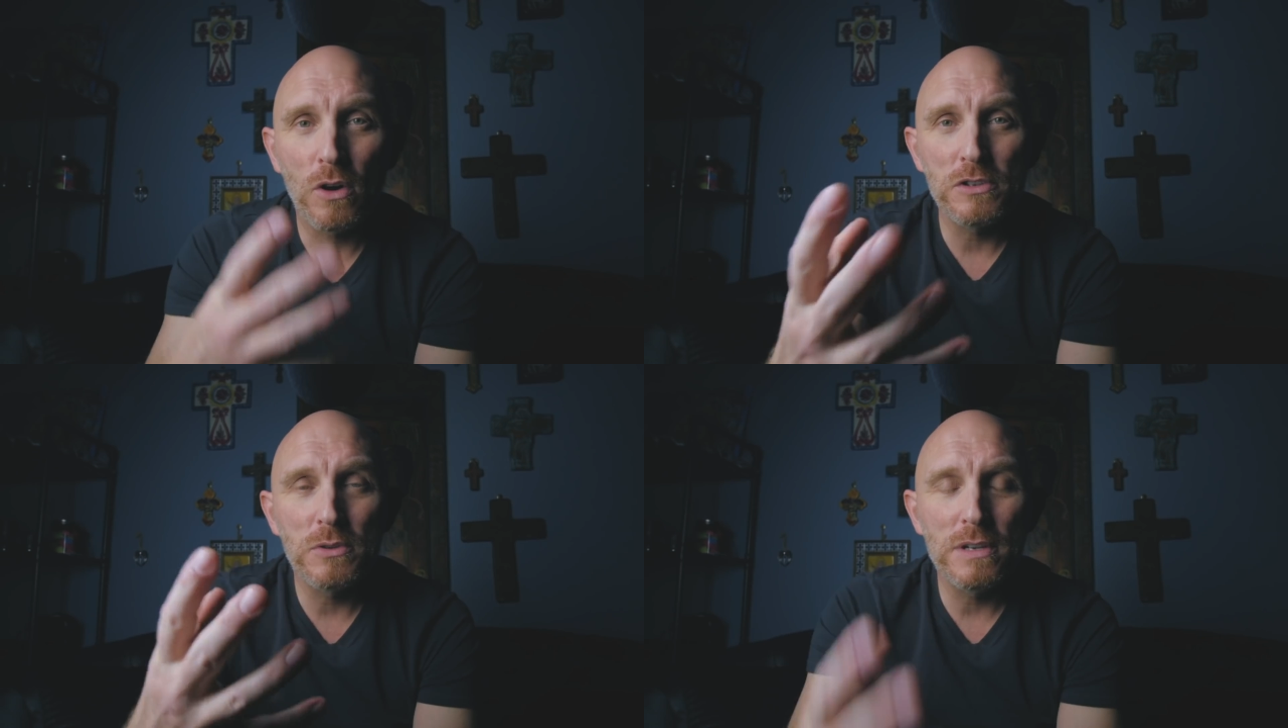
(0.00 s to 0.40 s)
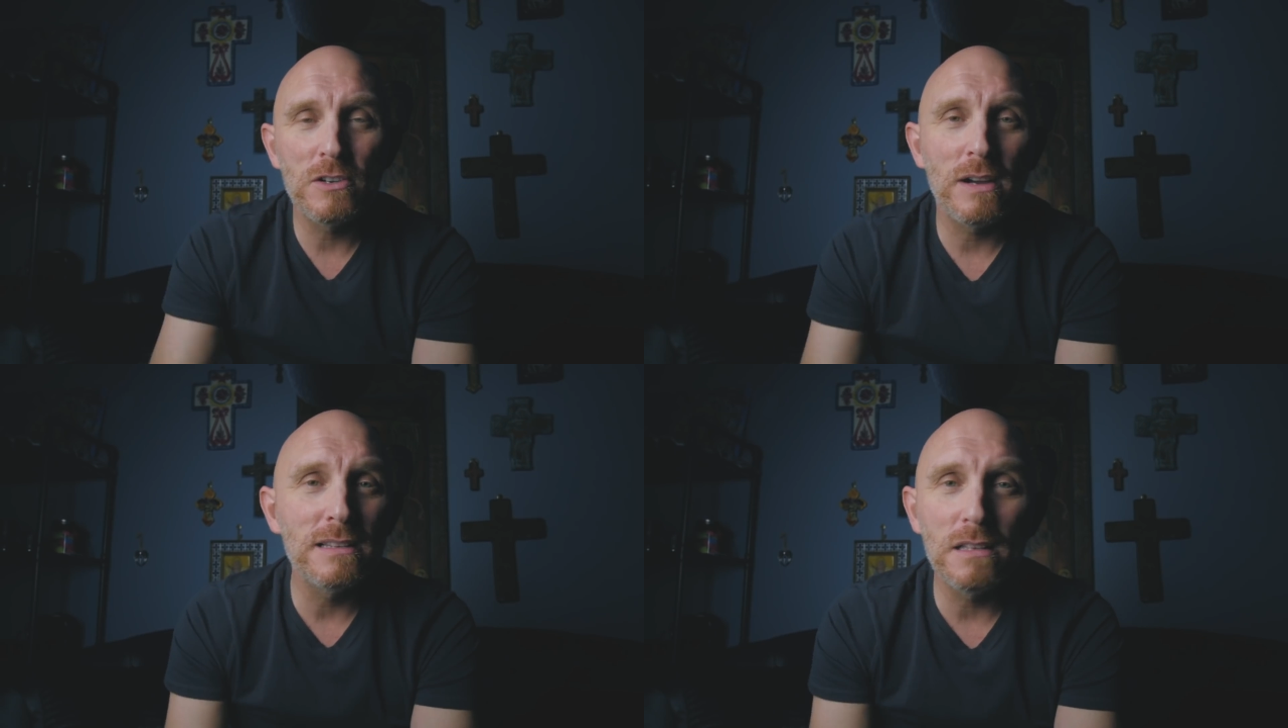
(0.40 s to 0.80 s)
all you
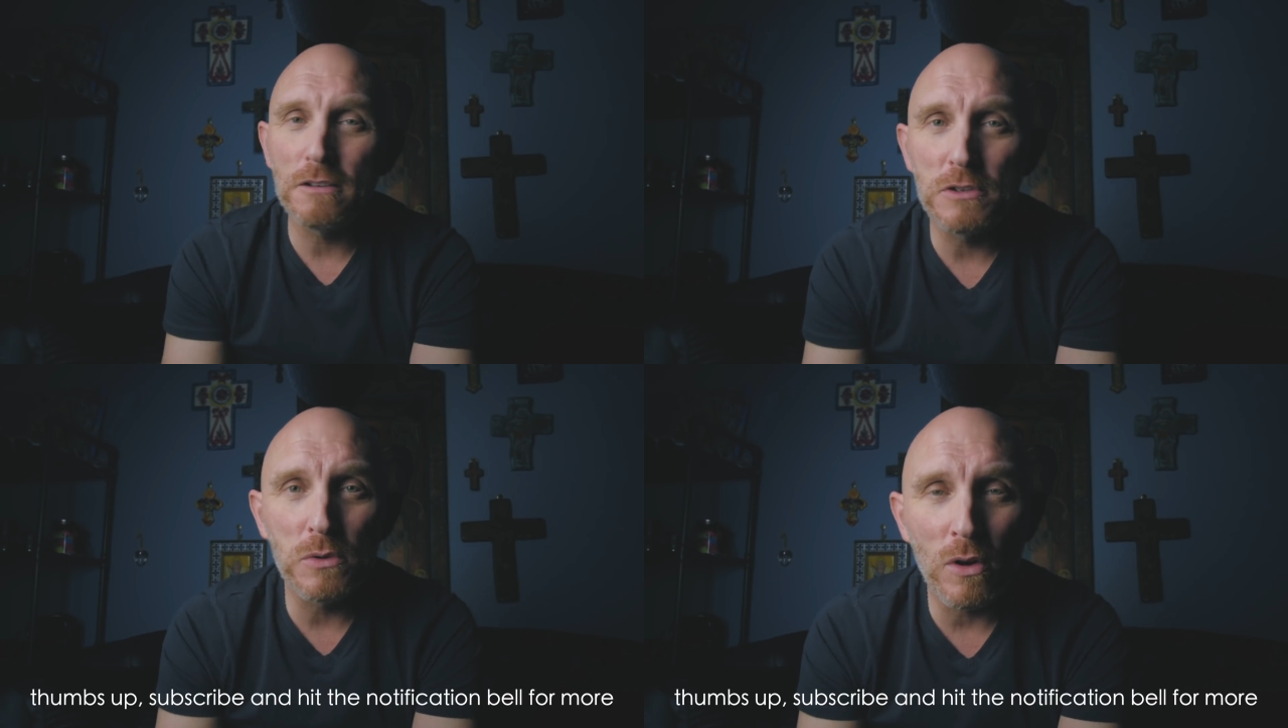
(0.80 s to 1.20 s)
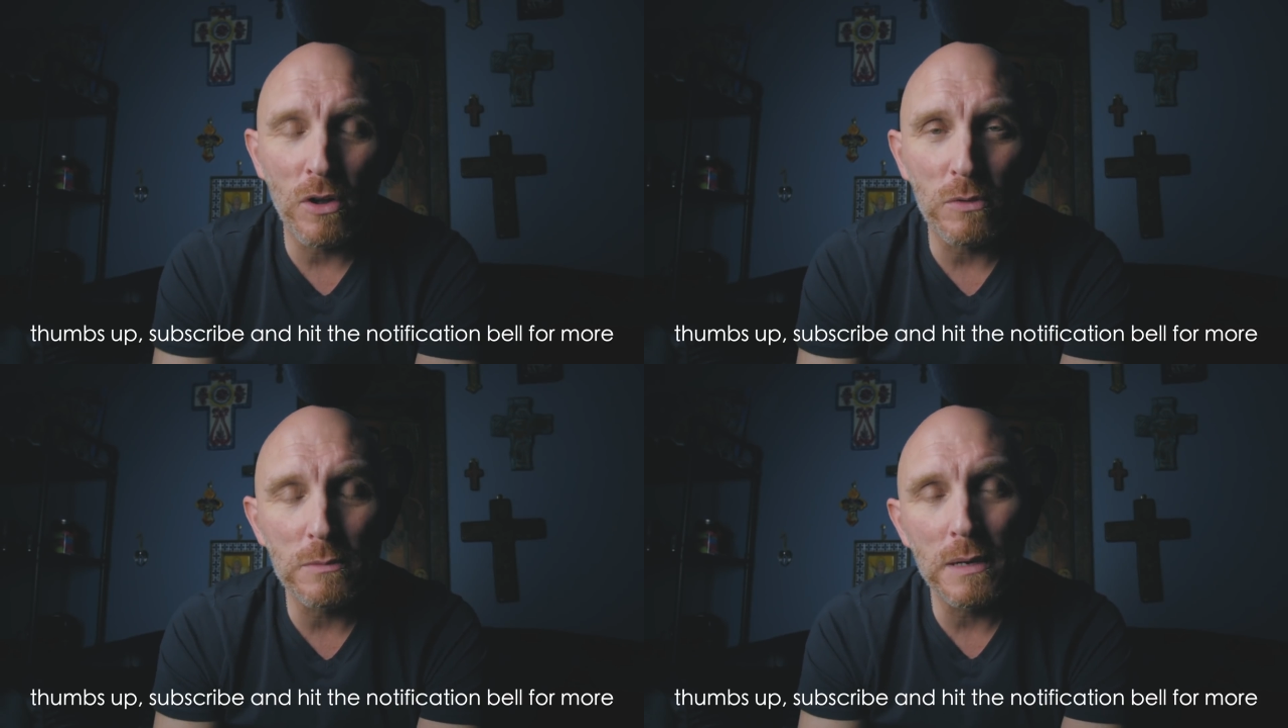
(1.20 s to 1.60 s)
here, I love you
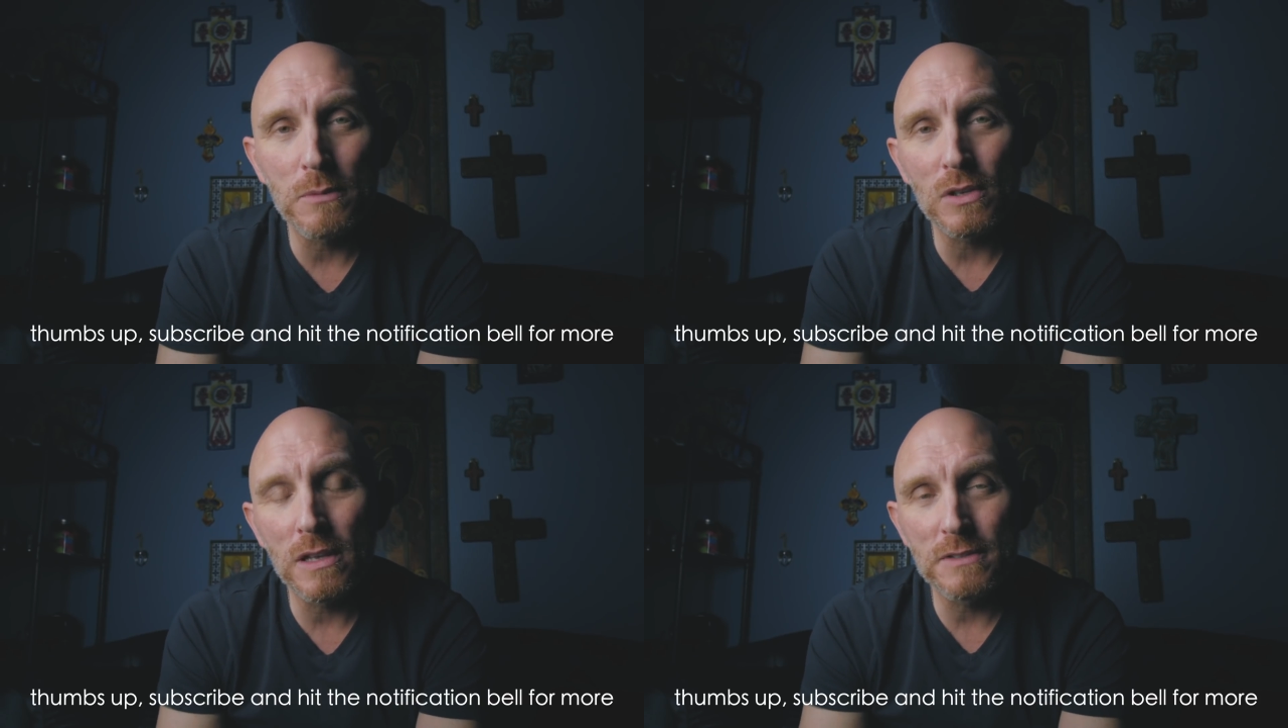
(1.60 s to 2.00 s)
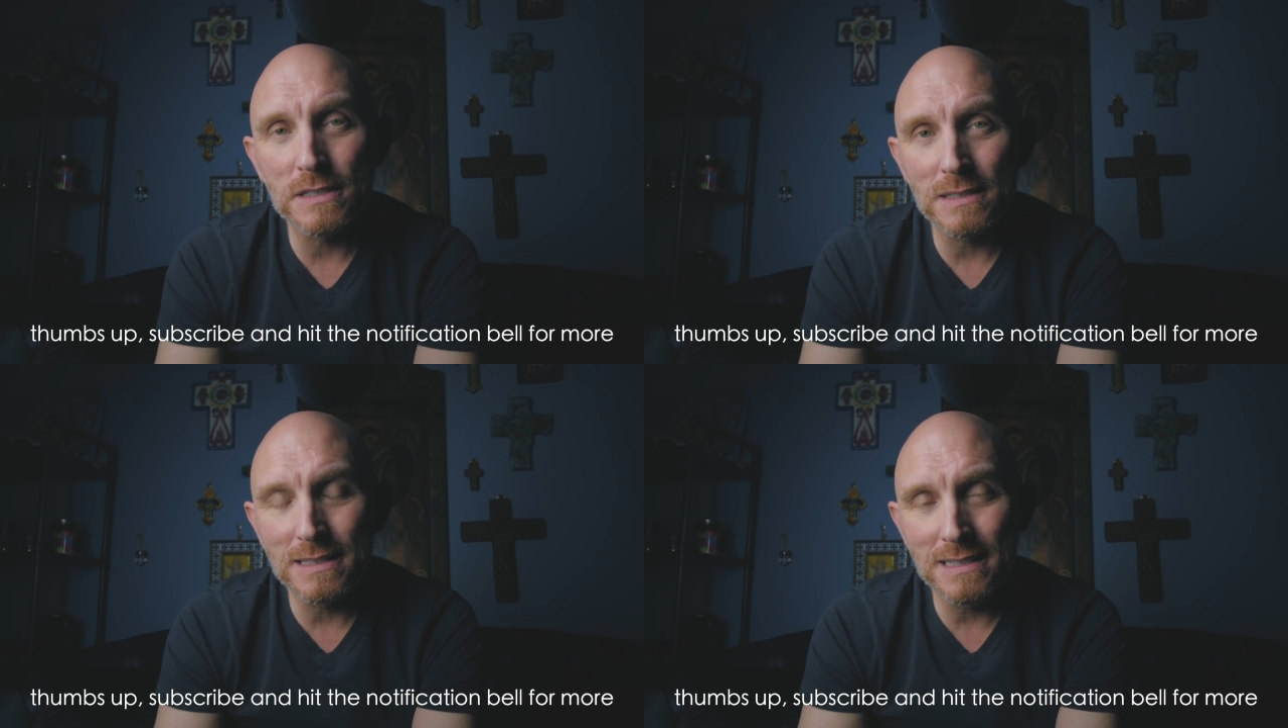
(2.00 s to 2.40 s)
all. Remember, love
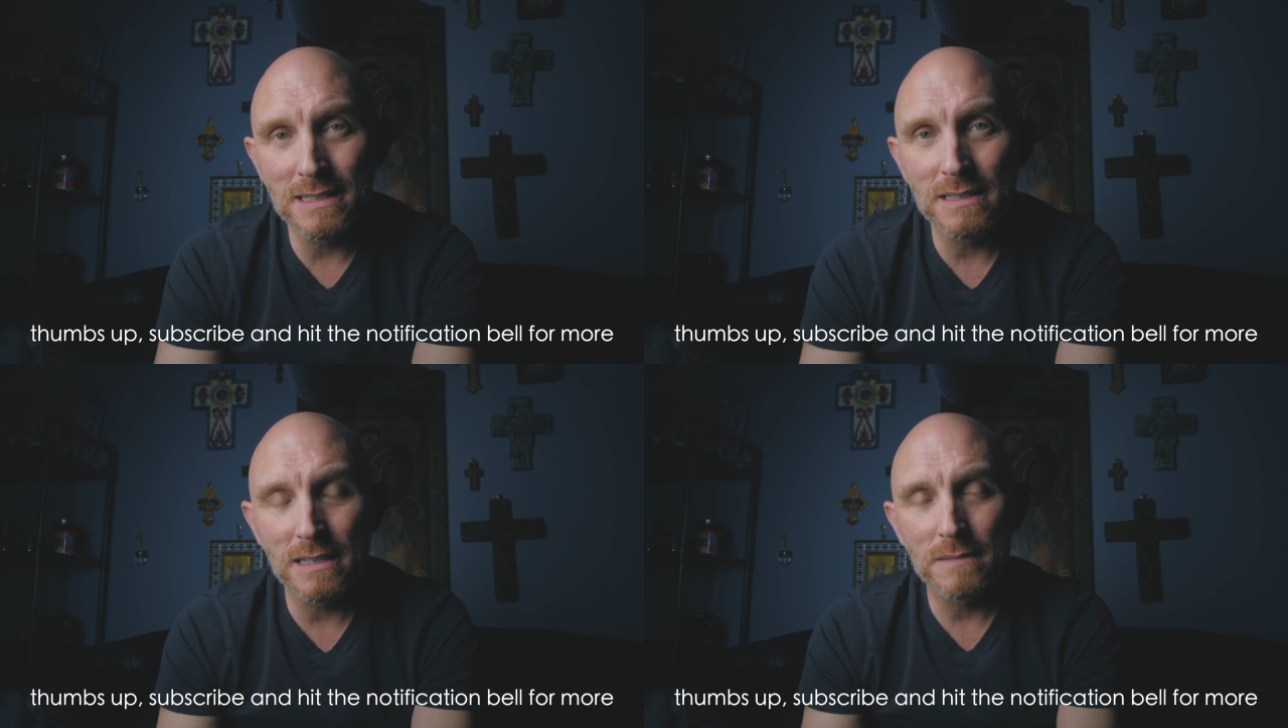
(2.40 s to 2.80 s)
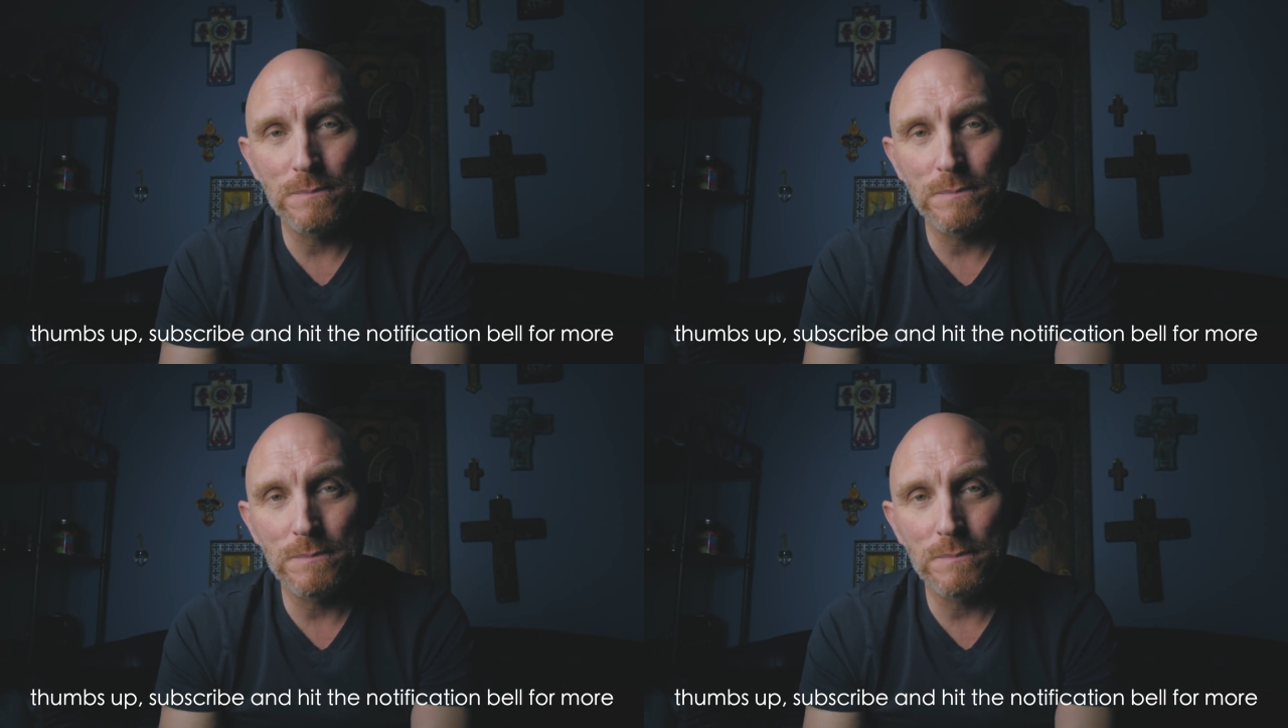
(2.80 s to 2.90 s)
is the key.